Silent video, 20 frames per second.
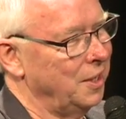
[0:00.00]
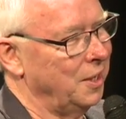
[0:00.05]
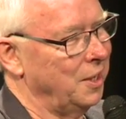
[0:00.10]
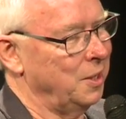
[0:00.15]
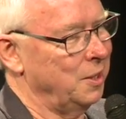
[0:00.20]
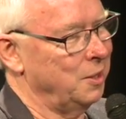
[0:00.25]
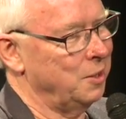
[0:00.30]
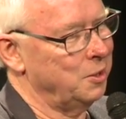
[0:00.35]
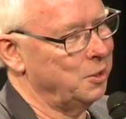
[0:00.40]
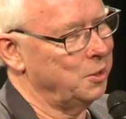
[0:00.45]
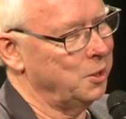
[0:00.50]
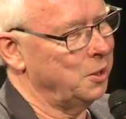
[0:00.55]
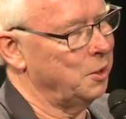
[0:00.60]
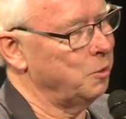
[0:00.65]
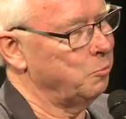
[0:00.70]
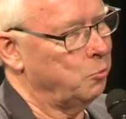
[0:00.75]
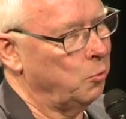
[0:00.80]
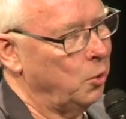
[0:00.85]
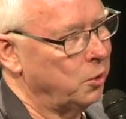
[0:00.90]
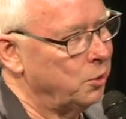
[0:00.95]
and
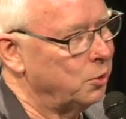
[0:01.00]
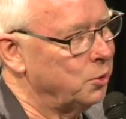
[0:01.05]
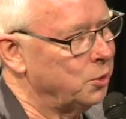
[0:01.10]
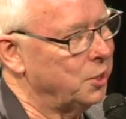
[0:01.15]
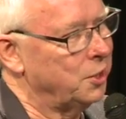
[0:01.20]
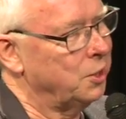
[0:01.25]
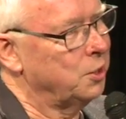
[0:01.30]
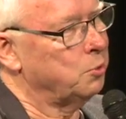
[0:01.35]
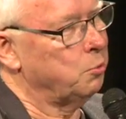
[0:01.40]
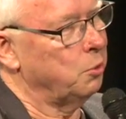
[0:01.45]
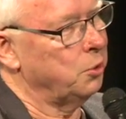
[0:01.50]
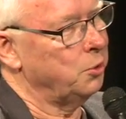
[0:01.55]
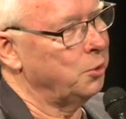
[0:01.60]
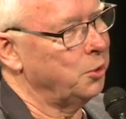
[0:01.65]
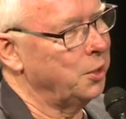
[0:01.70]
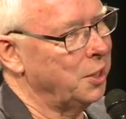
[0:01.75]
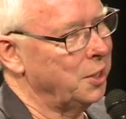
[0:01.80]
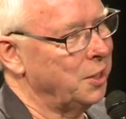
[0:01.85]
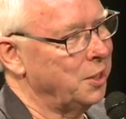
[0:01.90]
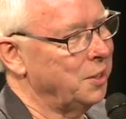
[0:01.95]
what you see is what
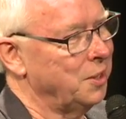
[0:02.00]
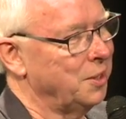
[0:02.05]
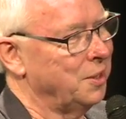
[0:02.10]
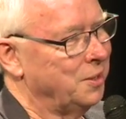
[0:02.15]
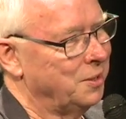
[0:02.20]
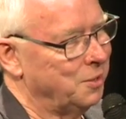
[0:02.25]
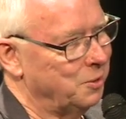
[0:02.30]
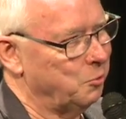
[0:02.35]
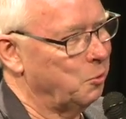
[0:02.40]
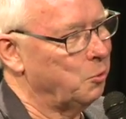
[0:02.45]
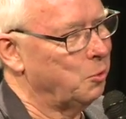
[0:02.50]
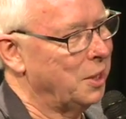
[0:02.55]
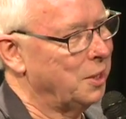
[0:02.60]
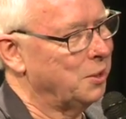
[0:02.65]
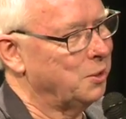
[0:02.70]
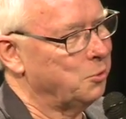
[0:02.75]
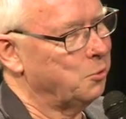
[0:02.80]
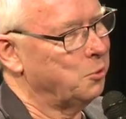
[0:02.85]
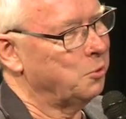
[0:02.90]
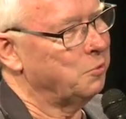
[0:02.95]
you get and all
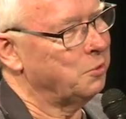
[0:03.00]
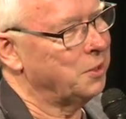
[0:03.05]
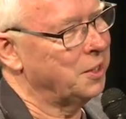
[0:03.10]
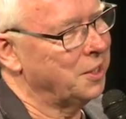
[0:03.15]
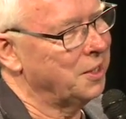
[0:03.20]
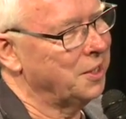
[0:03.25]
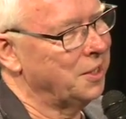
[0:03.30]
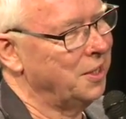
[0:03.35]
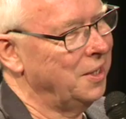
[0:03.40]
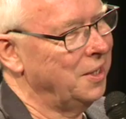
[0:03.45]
that sort of thing.